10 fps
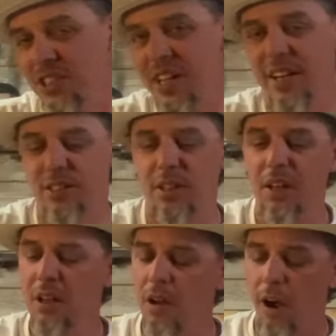zest
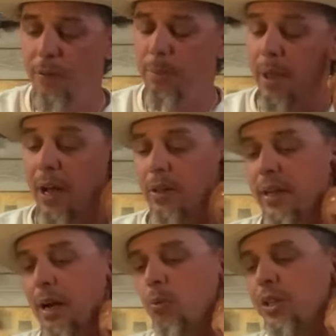on the palate.
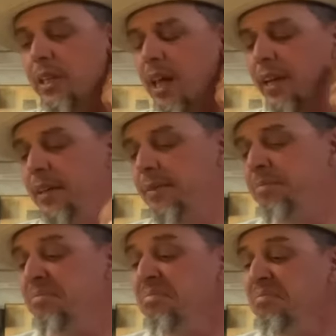I really like it.
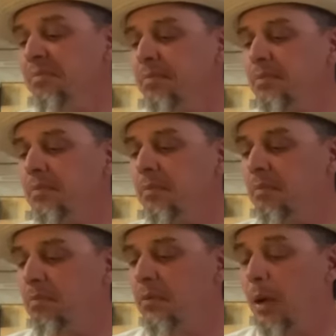
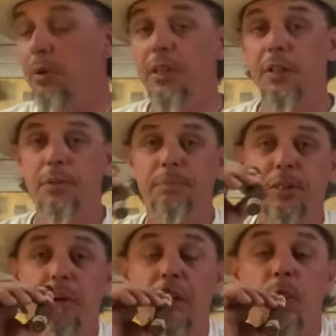I really do.
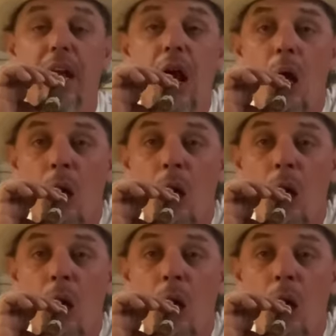Anyway,